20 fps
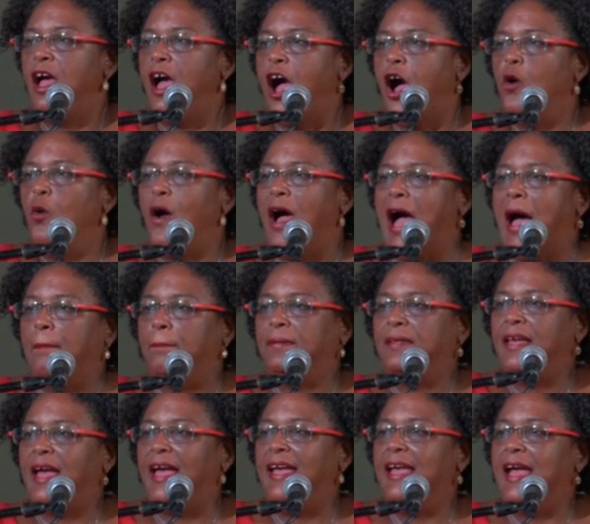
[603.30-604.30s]
how
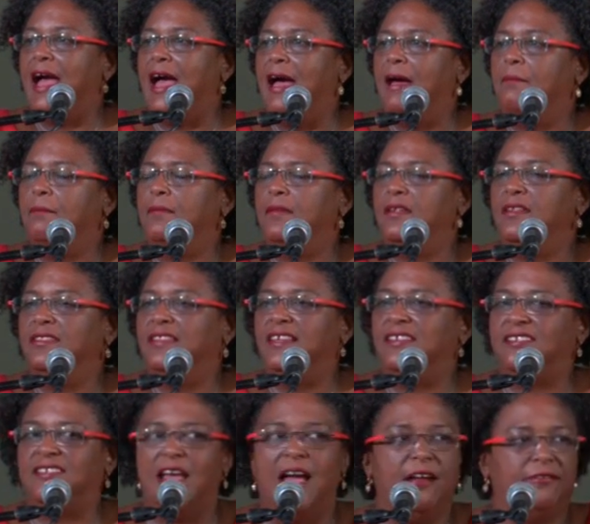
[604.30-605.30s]
happy I am
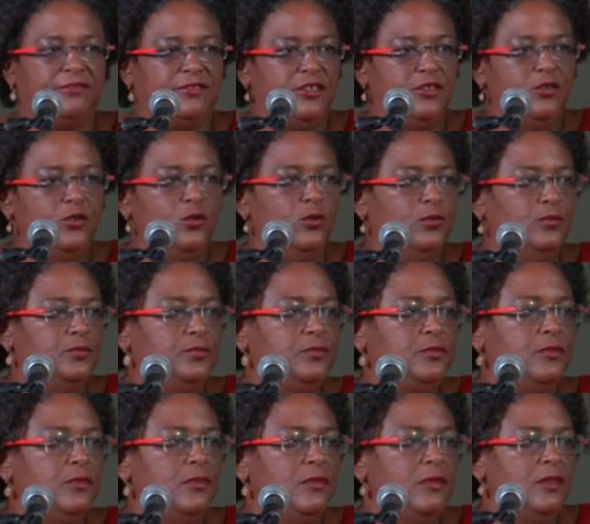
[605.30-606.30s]
this afternoon,
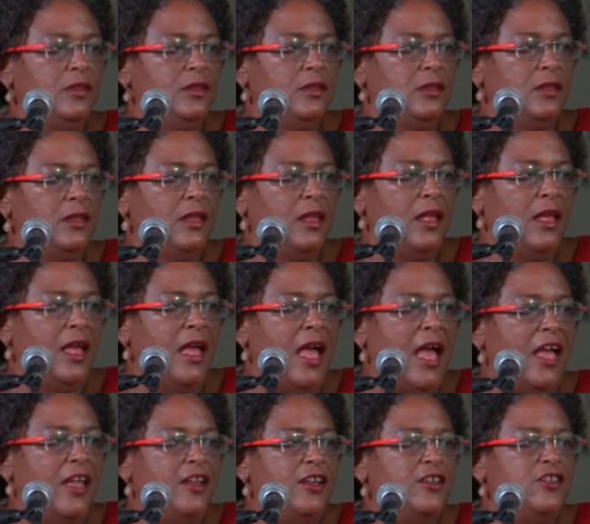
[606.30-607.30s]

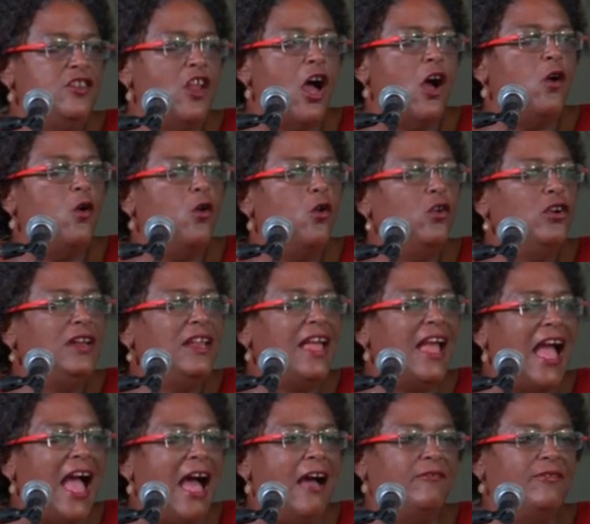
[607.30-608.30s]
not only
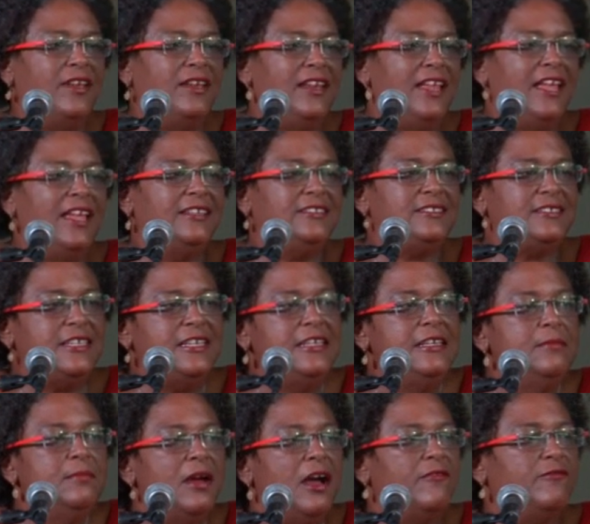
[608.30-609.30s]
having a
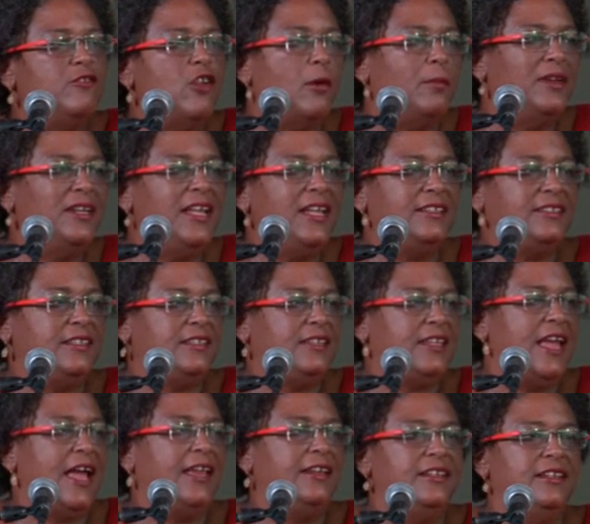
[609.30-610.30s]
team of nominated
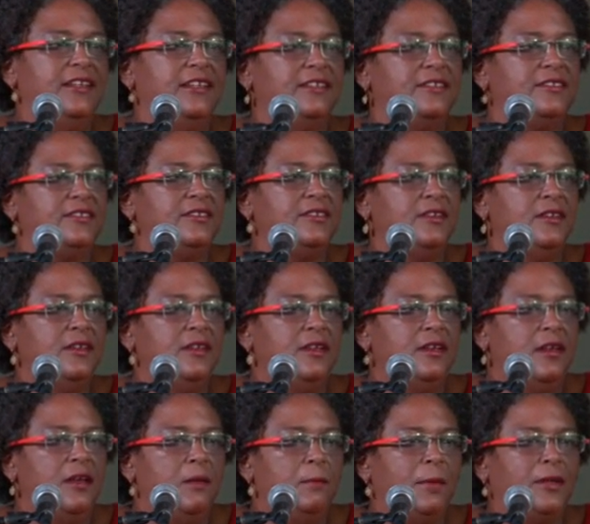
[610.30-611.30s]
candidates,
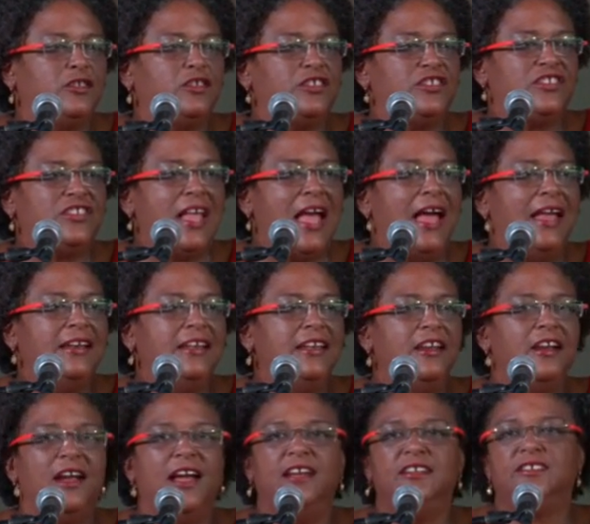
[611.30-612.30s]
but to stand
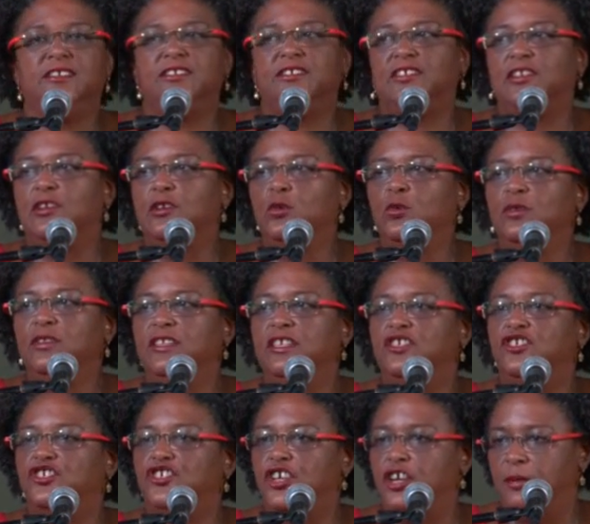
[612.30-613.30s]
here and to salute the
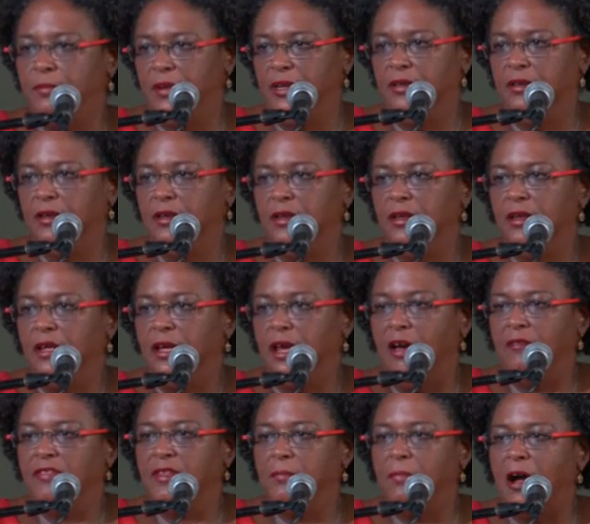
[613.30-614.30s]
chairman
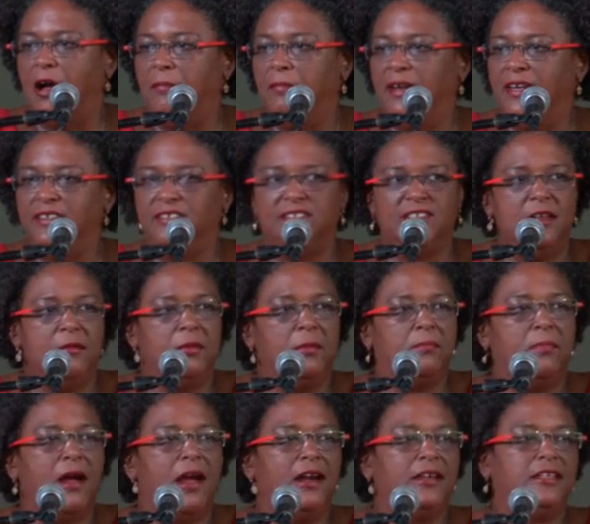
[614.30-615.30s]
of the Barbados Labour
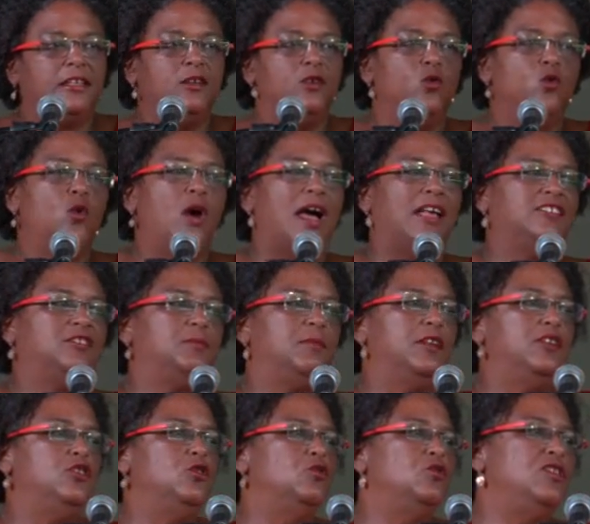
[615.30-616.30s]
Party, who has
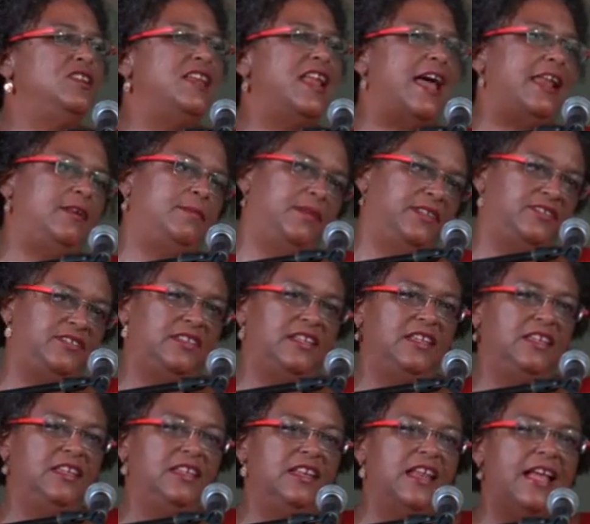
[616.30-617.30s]
been unanimously
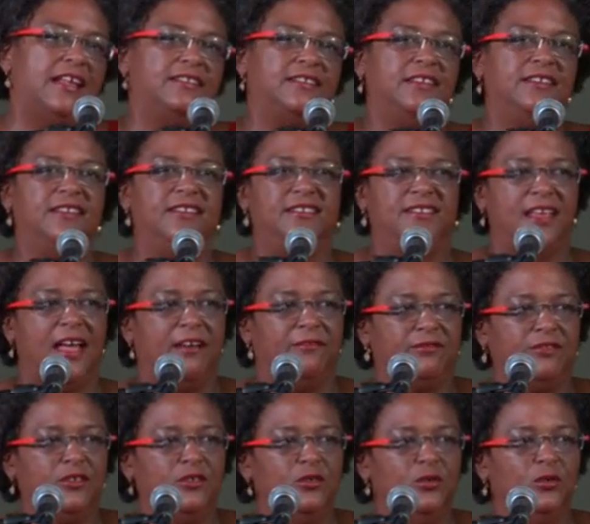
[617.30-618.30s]
elected this
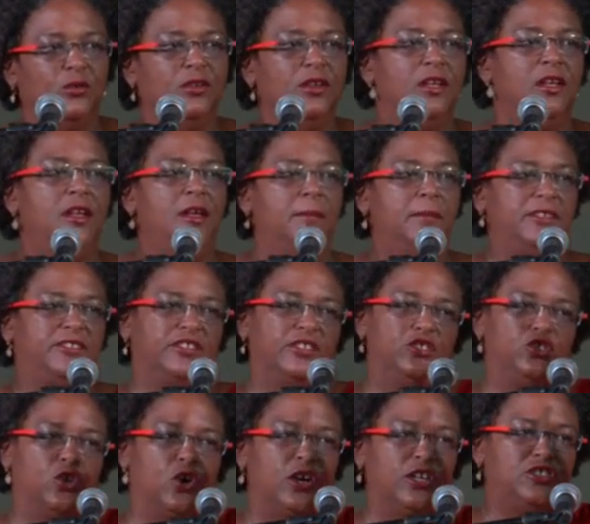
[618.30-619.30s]
afternoon, Mr.
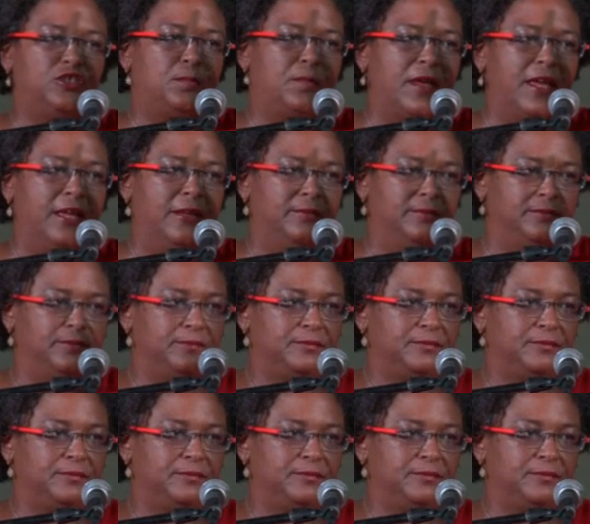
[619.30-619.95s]
George Payne.